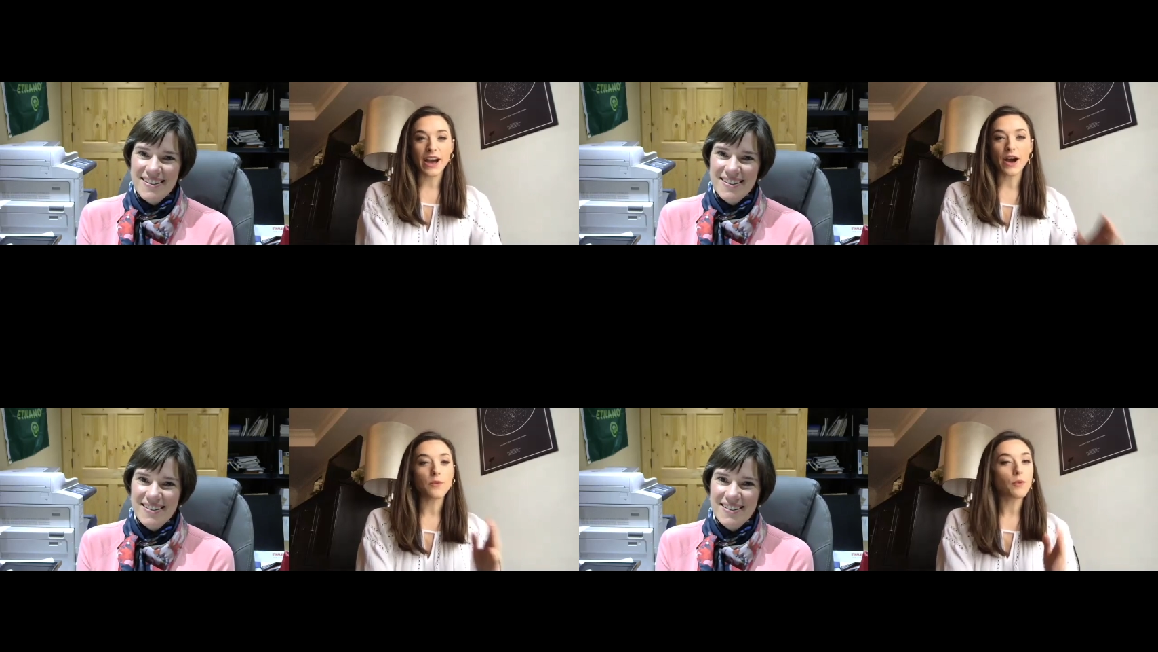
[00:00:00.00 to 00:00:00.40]

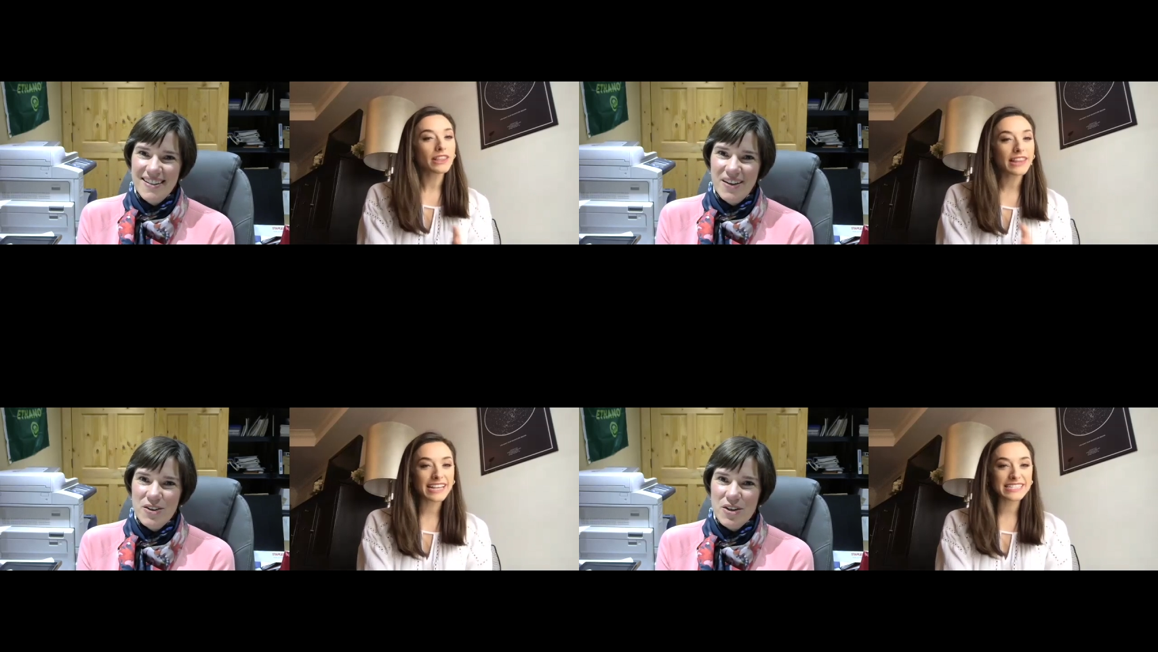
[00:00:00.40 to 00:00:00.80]
Speaker 1: Uh,
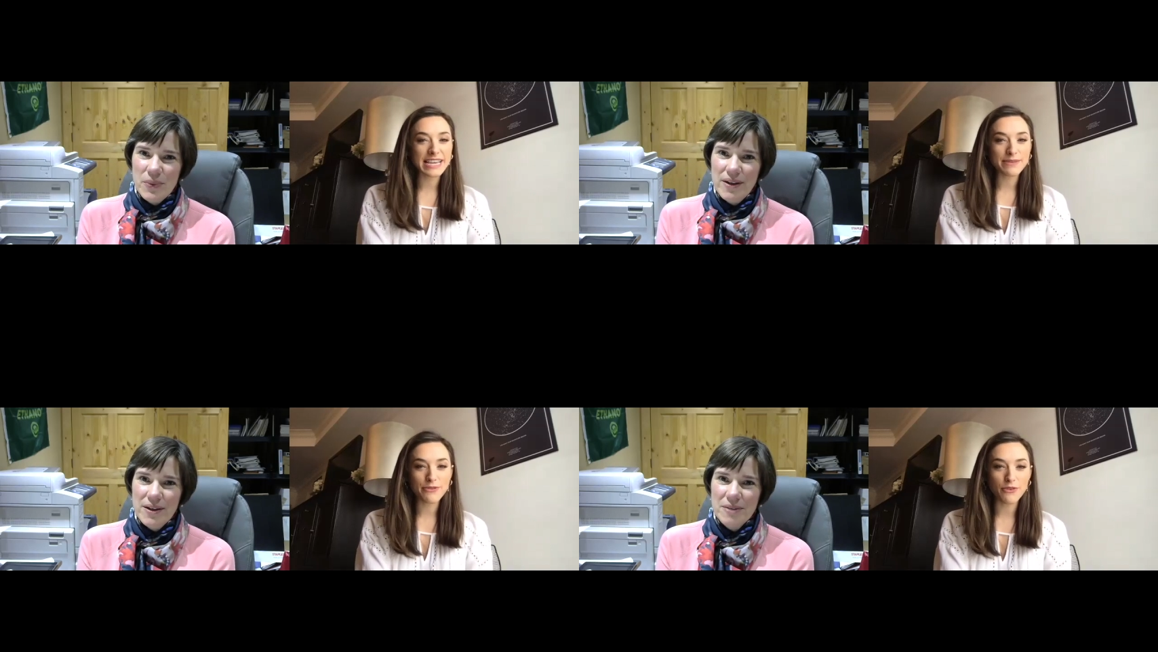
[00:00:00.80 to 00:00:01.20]
one last
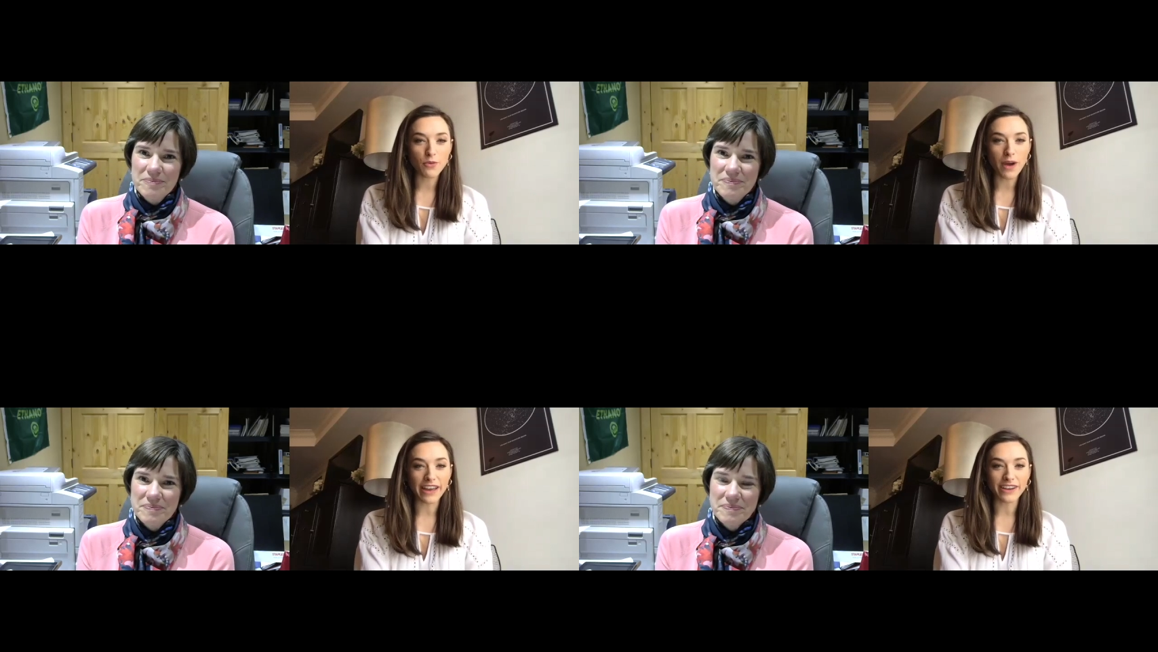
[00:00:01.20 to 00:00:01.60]
thing
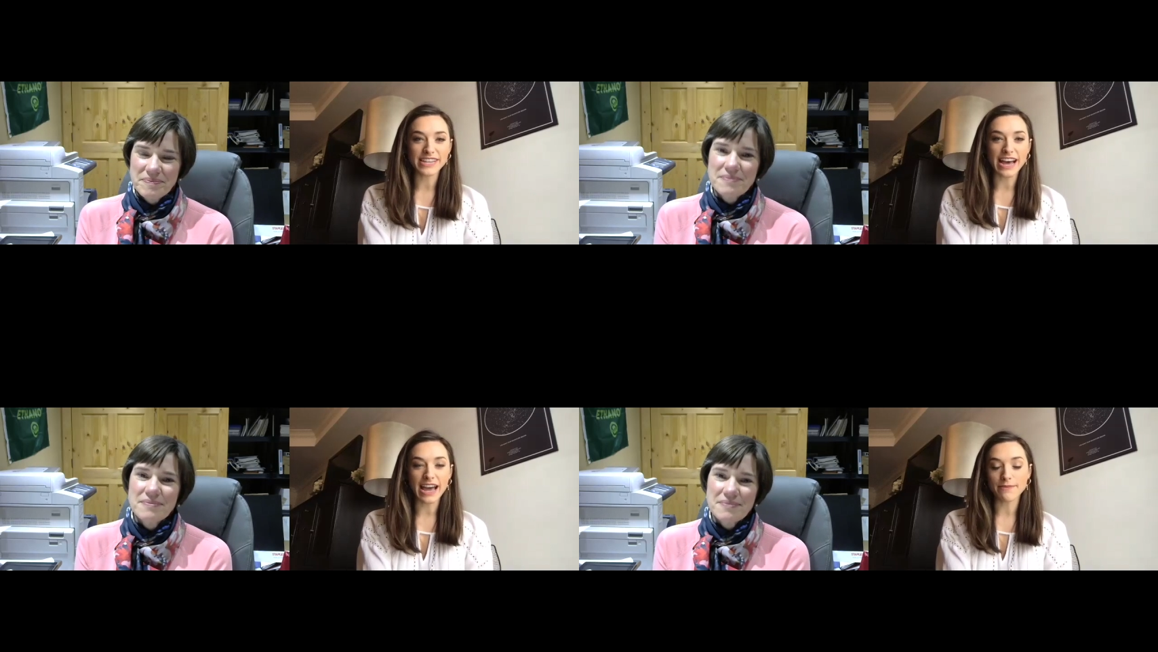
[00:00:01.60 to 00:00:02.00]
before we're out of
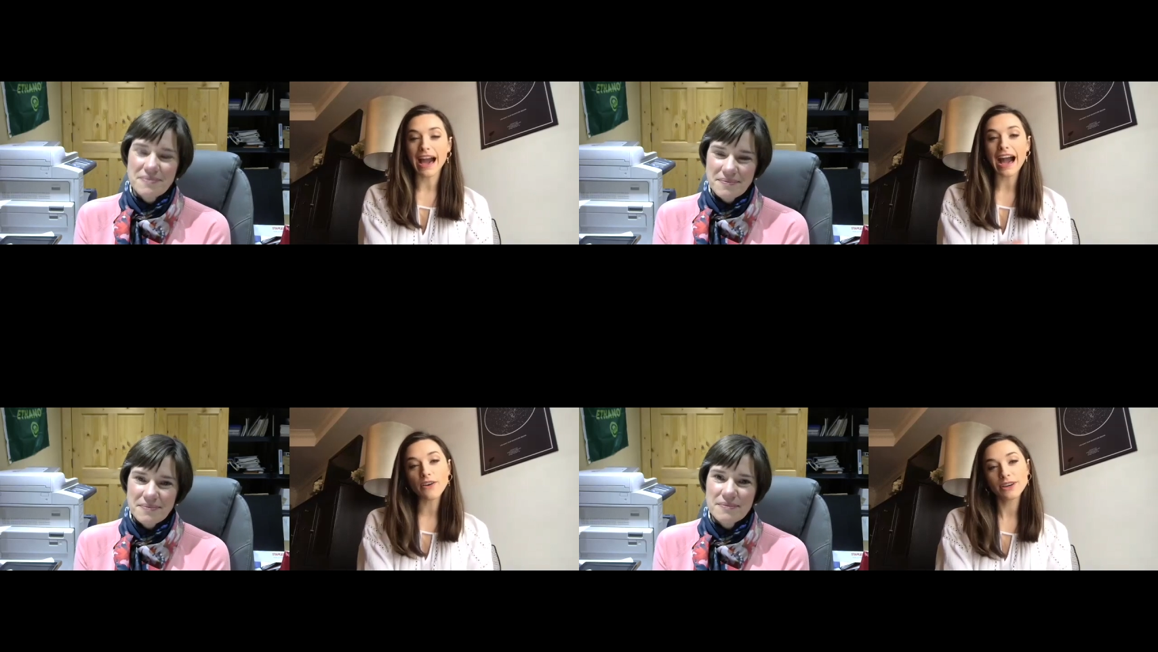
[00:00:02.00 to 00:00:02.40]
time
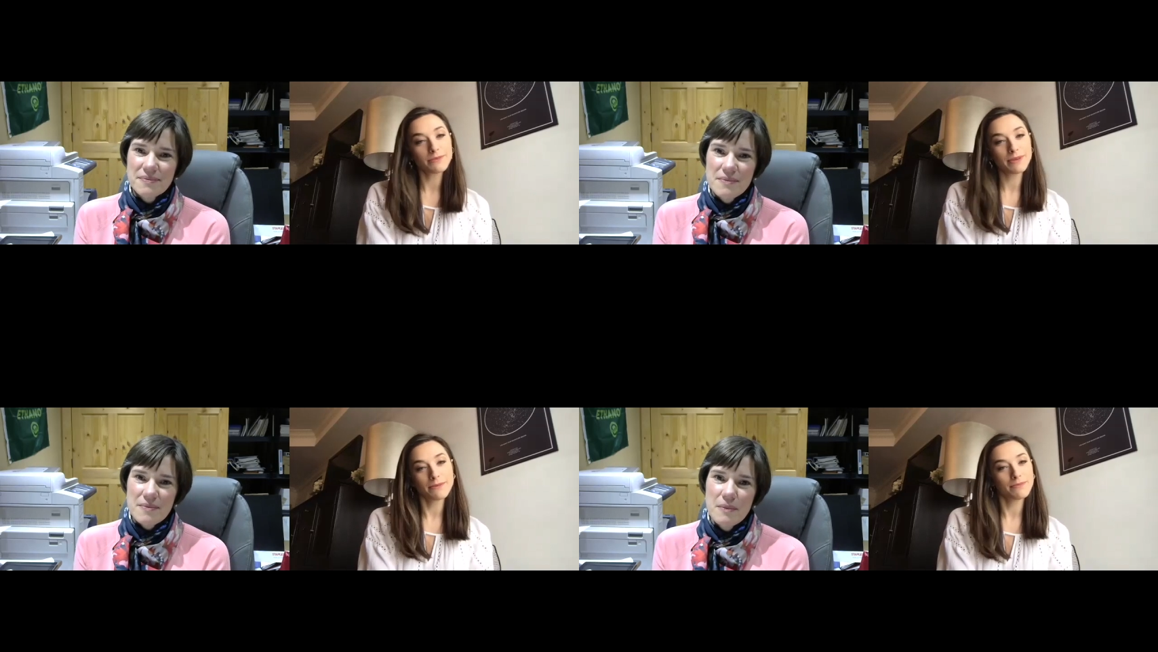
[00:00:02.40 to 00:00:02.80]
how
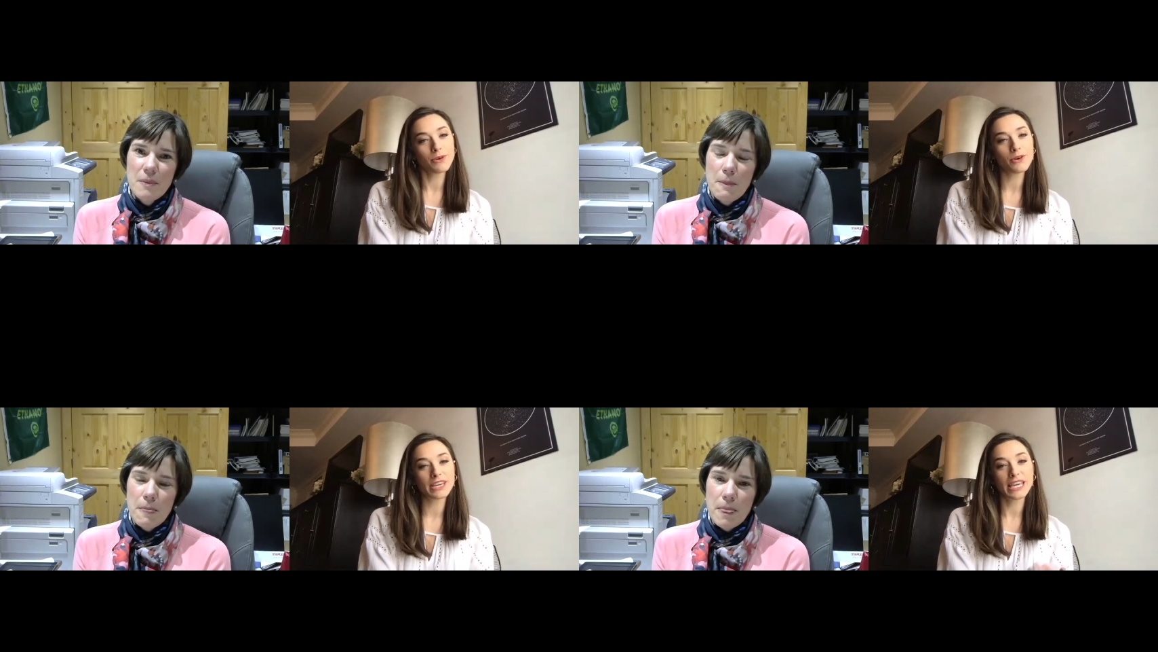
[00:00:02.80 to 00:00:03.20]
can
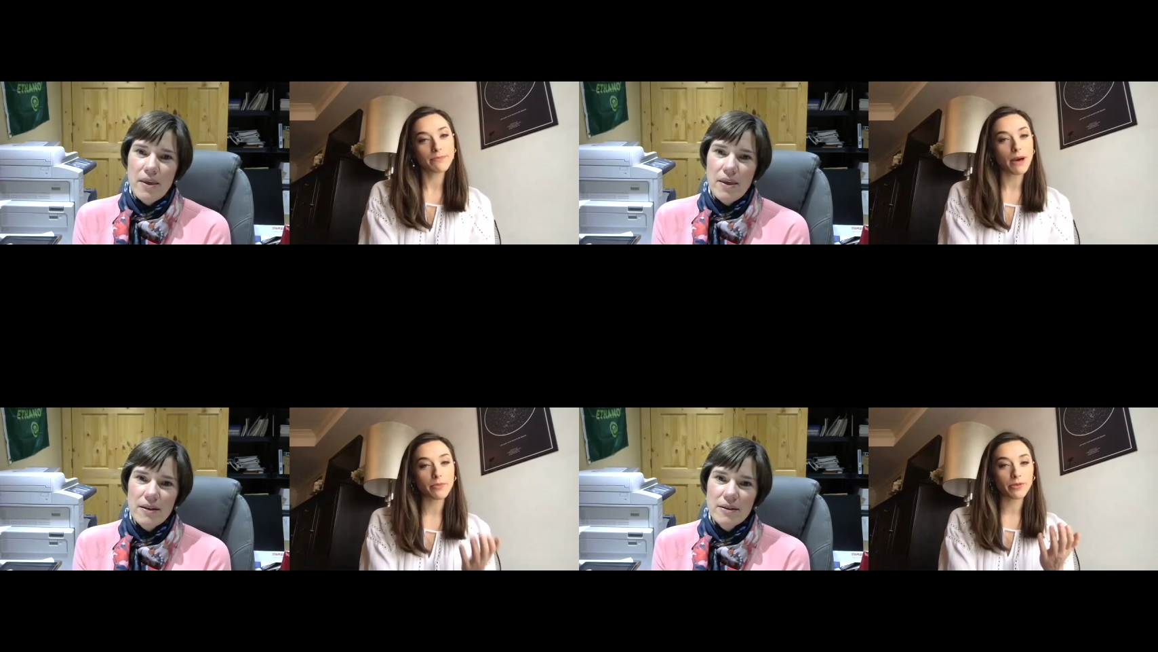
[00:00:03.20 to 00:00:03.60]
people
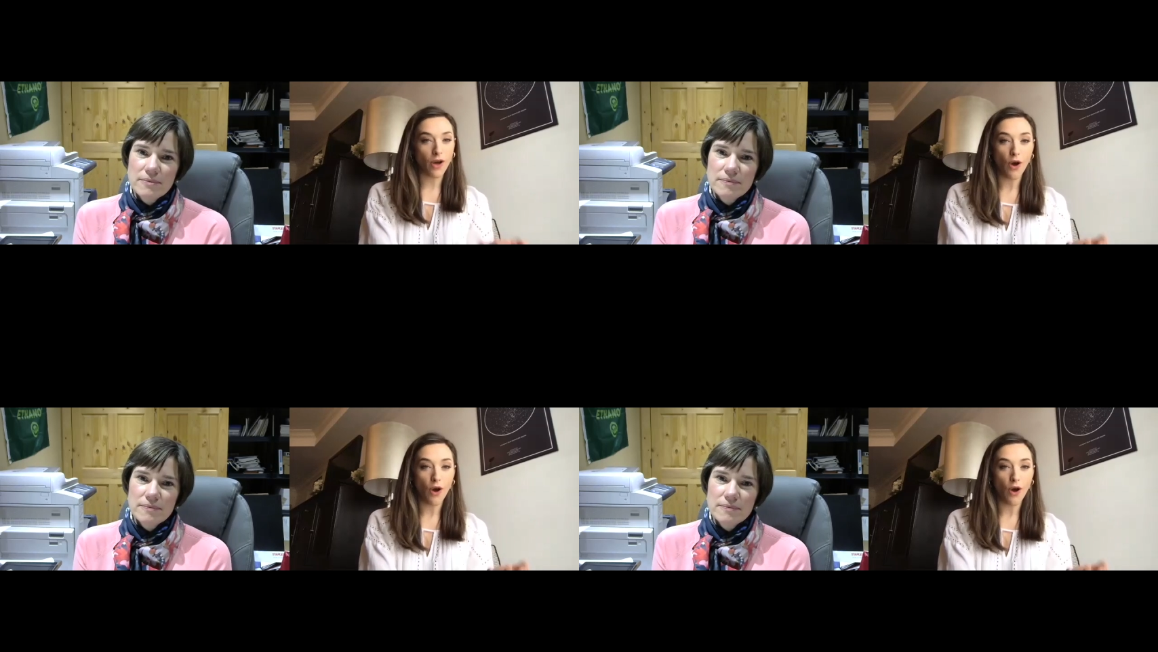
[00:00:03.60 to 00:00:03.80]
keep up with